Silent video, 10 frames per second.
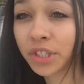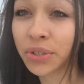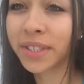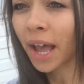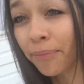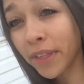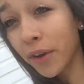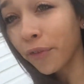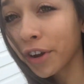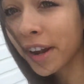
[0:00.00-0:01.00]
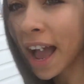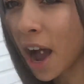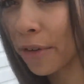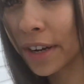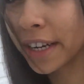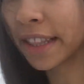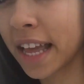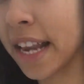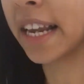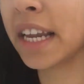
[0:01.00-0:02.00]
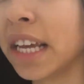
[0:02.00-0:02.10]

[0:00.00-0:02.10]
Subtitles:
do something for an hour, and then